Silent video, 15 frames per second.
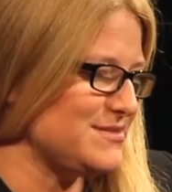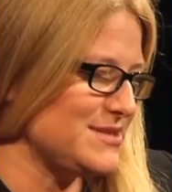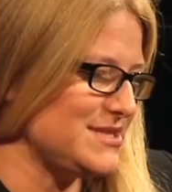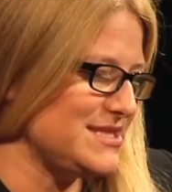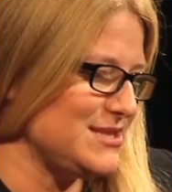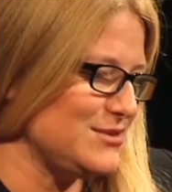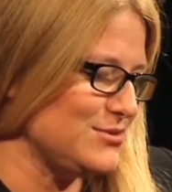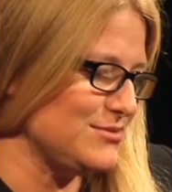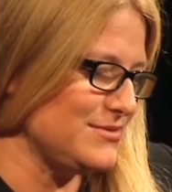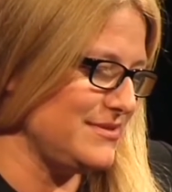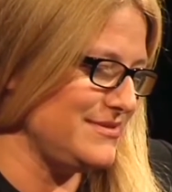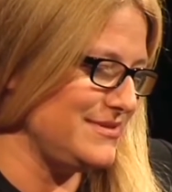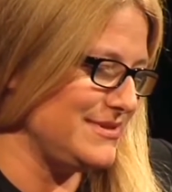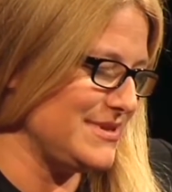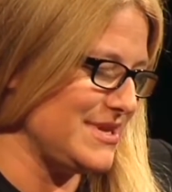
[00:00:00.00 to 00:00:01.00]
were still,
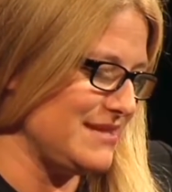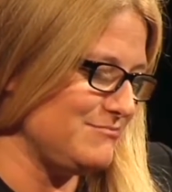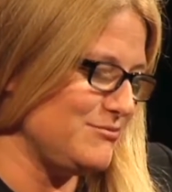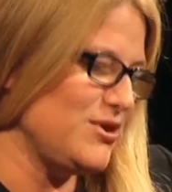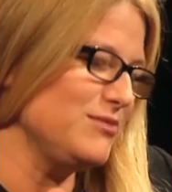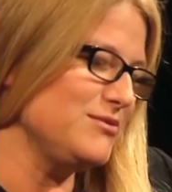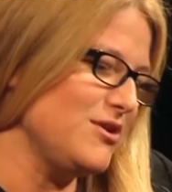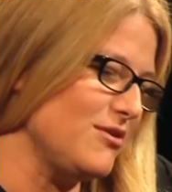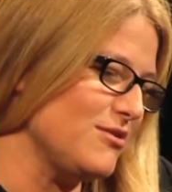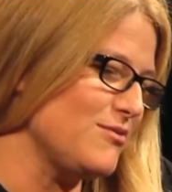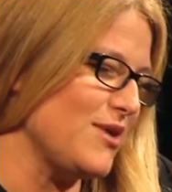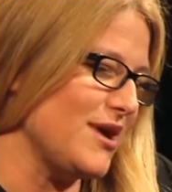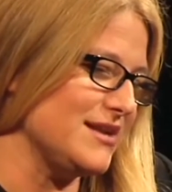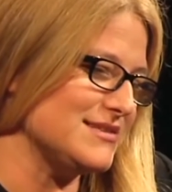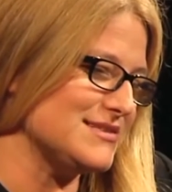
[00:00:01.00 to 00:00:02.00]
well, not
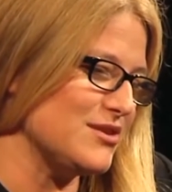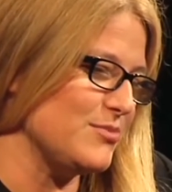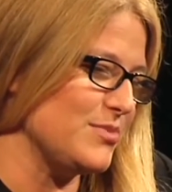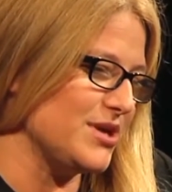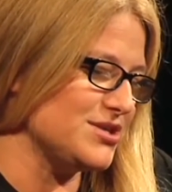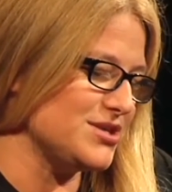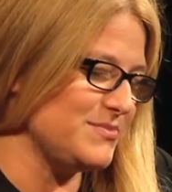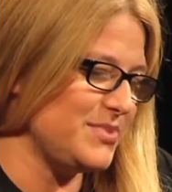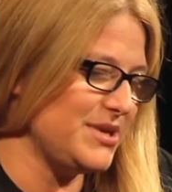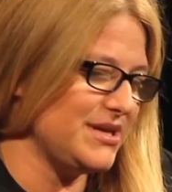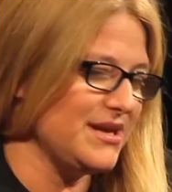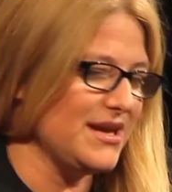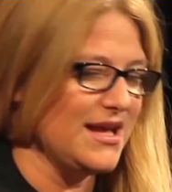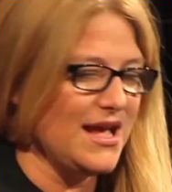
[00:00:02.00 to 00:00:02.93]
quite as low budget, but